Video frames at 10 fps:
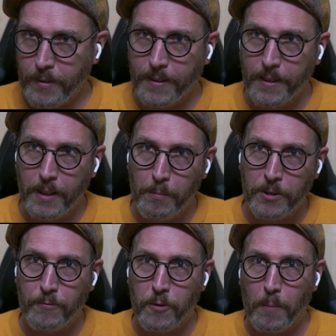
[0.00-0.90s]
GitHub
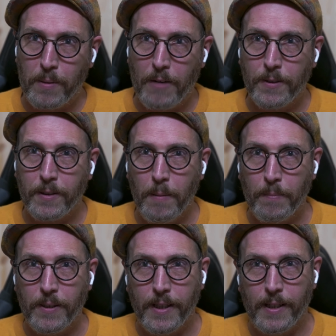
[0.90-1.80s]
is a for-profit
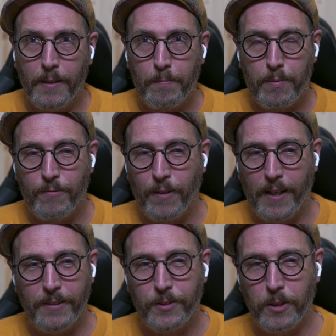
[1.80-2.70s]
company, and it
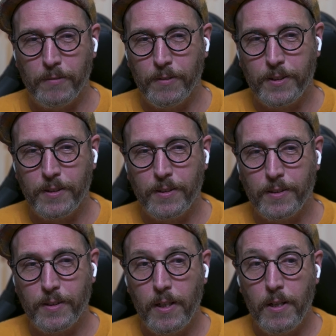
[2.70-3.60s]
provides
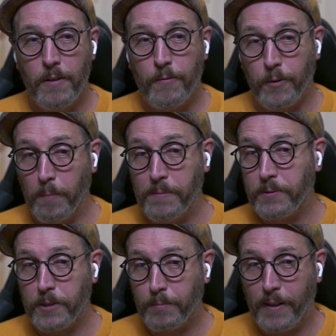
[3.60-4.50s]
services for open
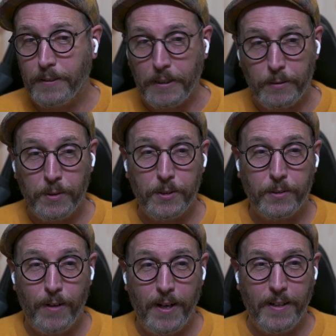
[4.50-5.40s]
source projects, which is
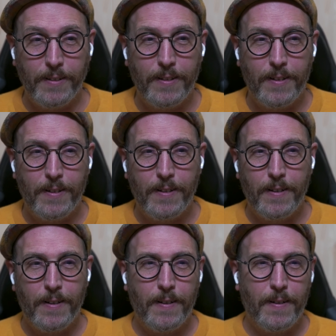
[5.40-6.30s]
great.
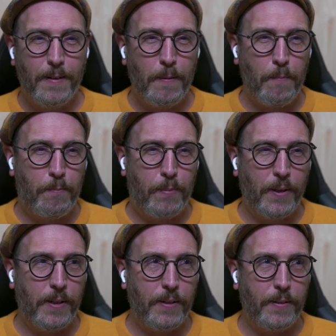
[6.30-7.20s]

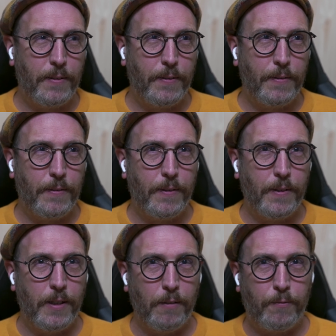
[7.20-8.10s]
But
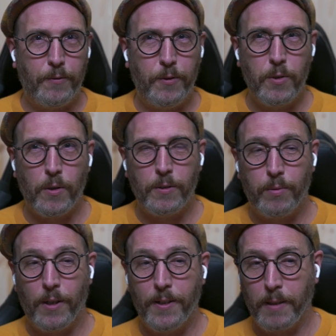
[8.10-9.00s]
if you're
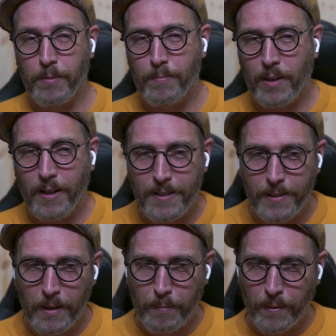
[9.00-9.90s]
running a
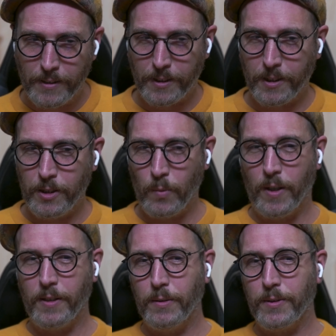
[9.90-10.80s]
proprietary project and you
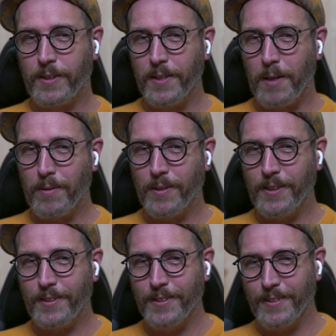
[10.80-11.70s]
want to use GitHub
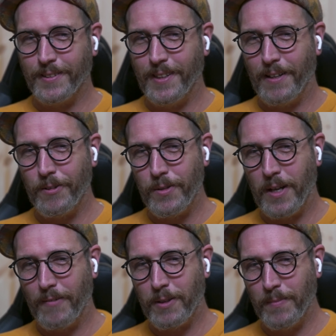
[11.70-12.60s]
releases, now do you
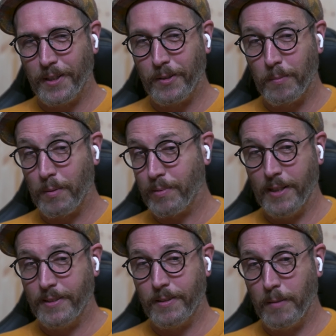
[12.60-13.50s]
have to make your
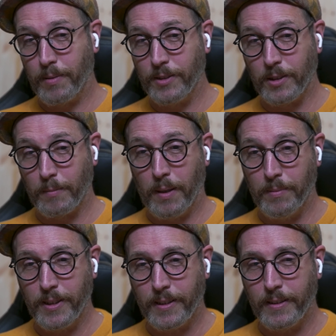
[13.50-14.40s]
proprietary project
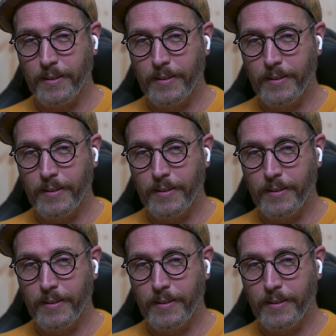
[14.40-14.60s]
public